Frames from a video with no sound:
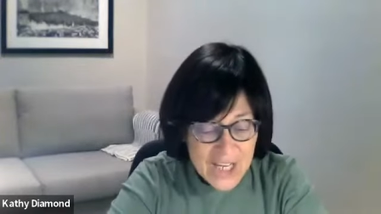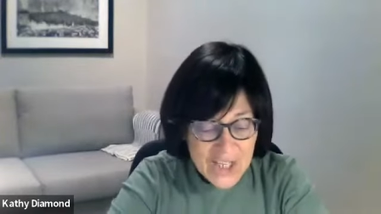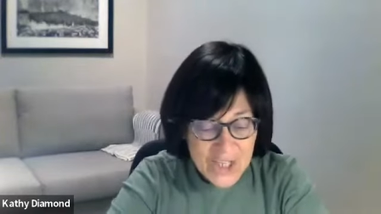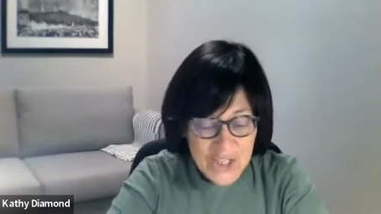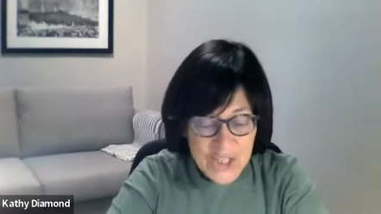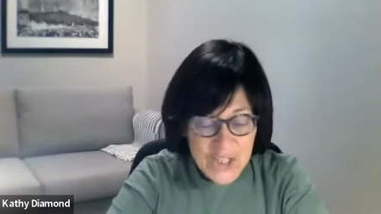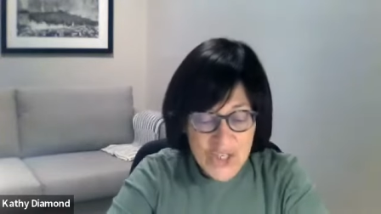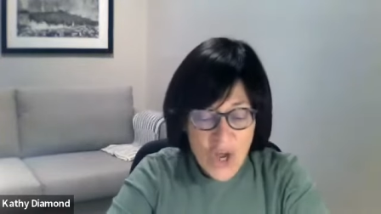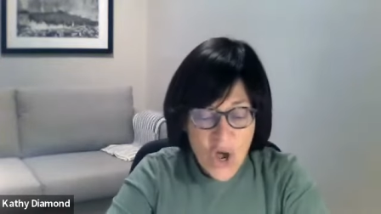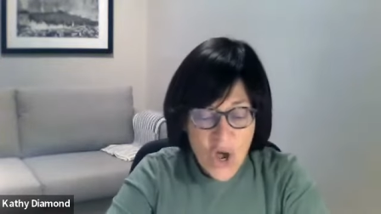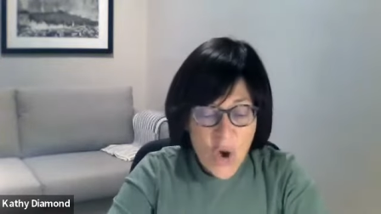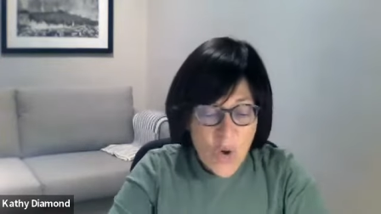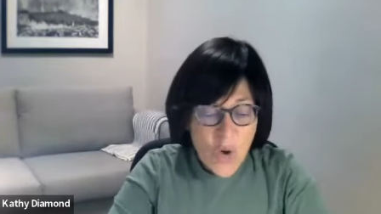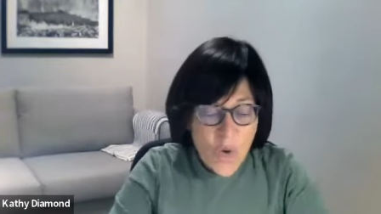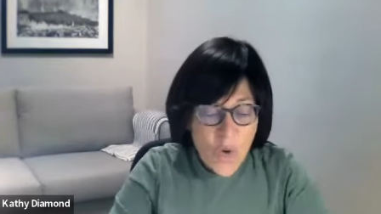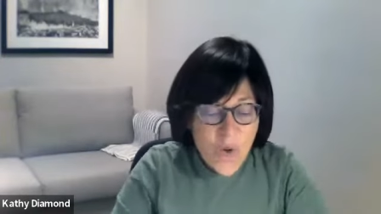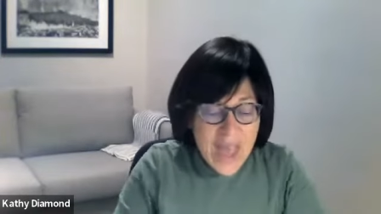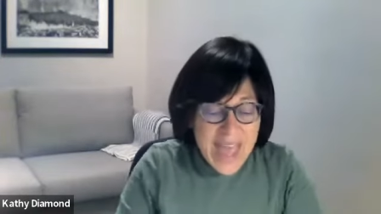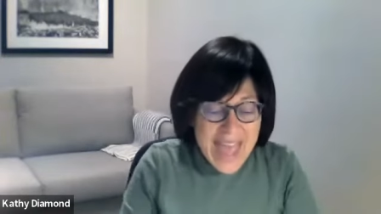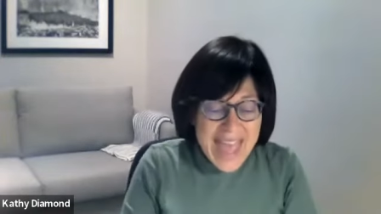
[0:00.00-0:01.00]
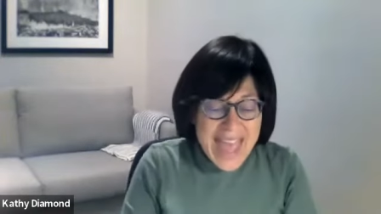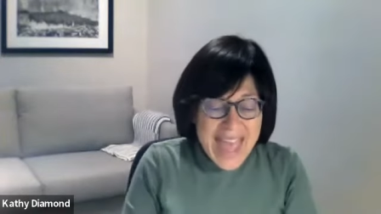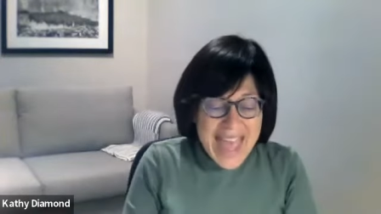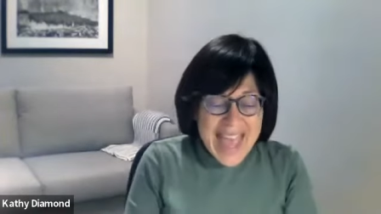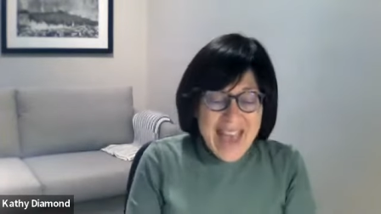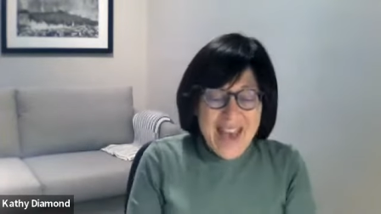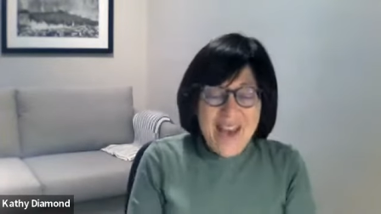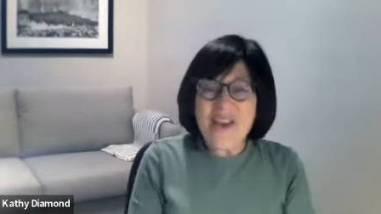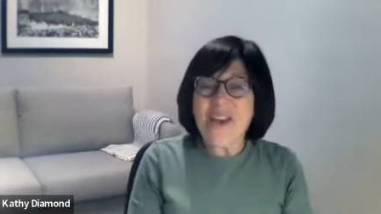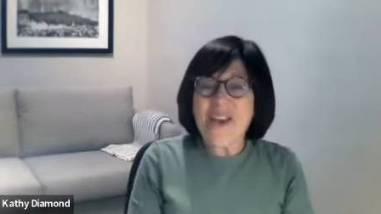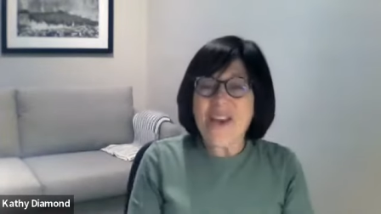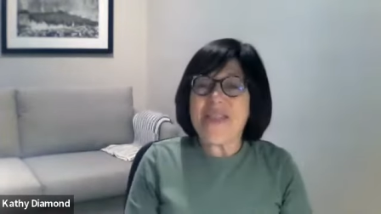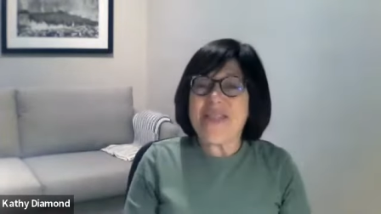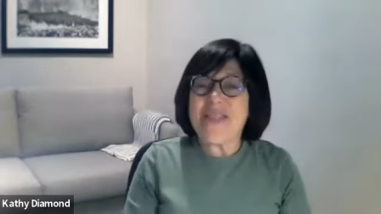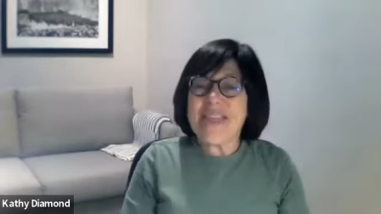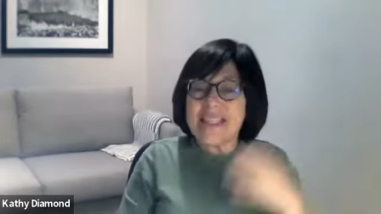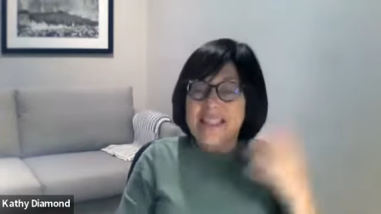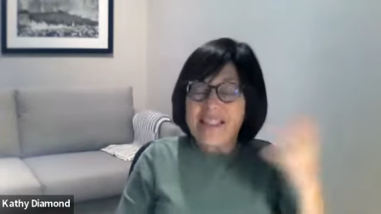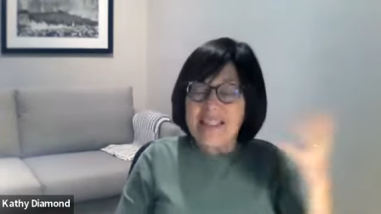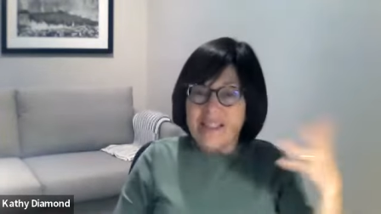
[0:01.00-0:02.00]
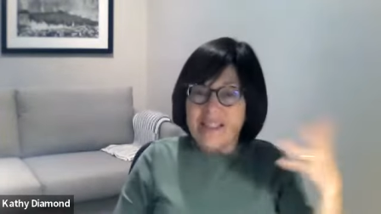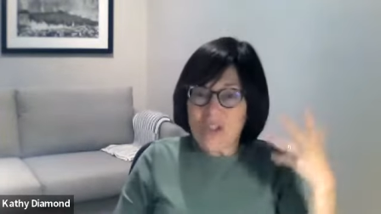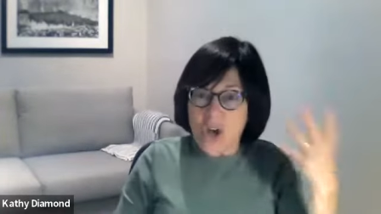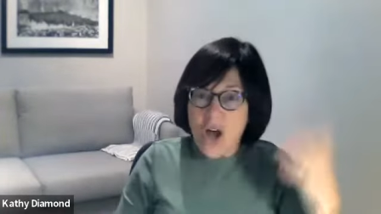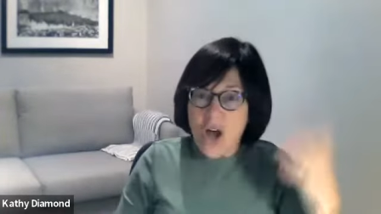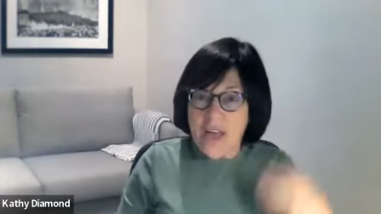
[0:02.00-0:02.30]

So this,